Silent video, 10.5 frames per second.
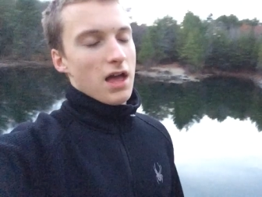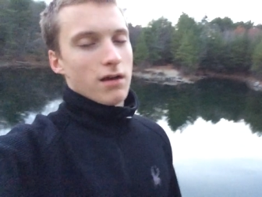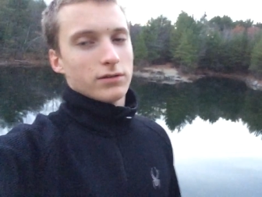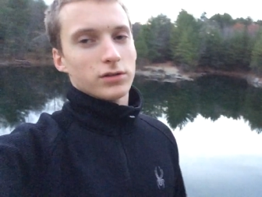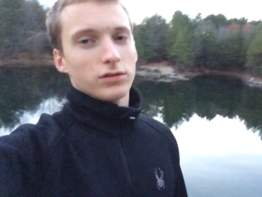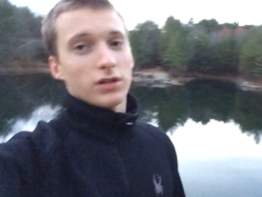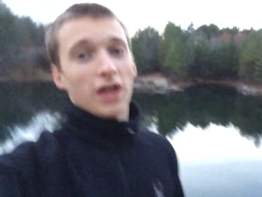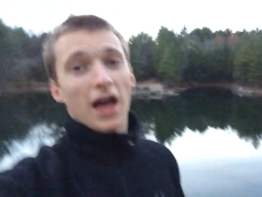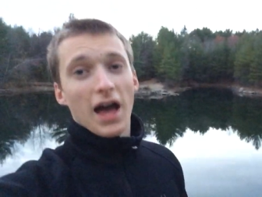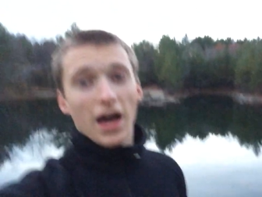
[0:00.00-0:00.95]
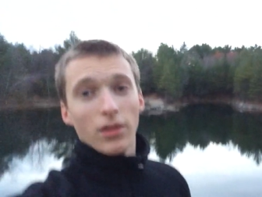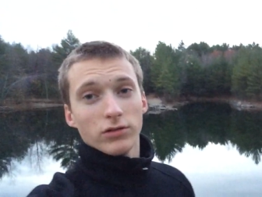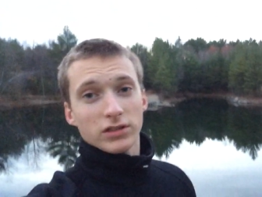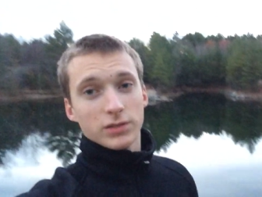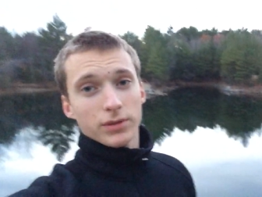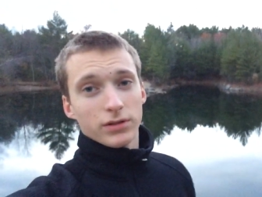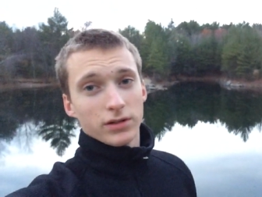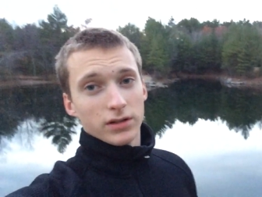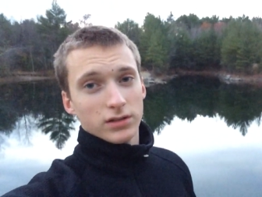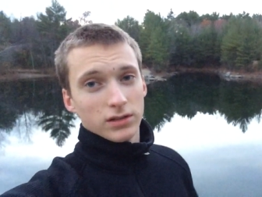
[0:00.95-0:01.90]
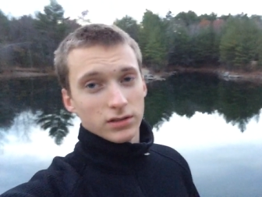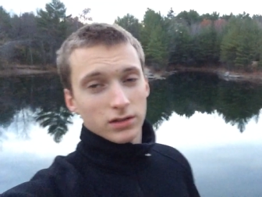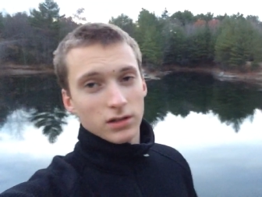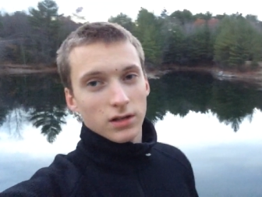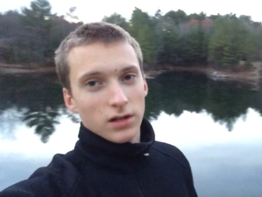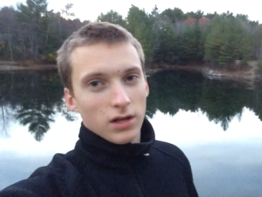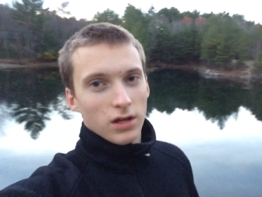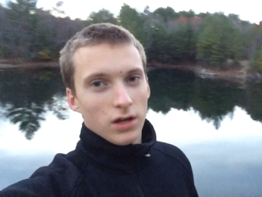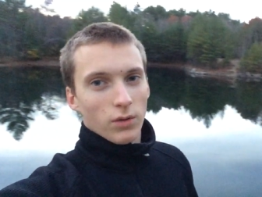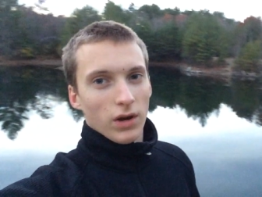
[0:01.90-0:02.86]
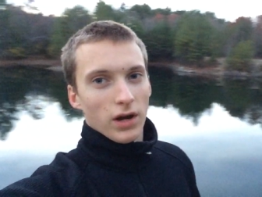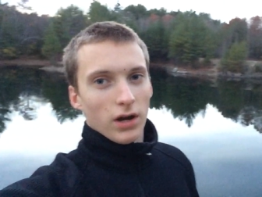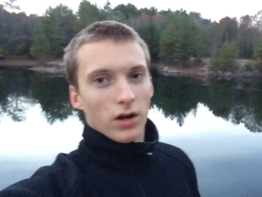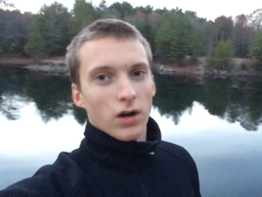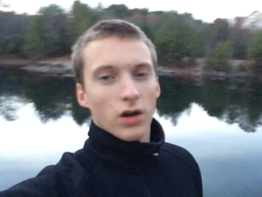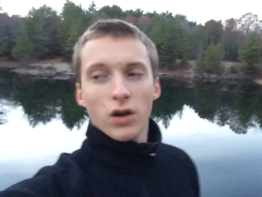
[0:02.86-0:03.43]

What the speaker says: have certainly had those experiences where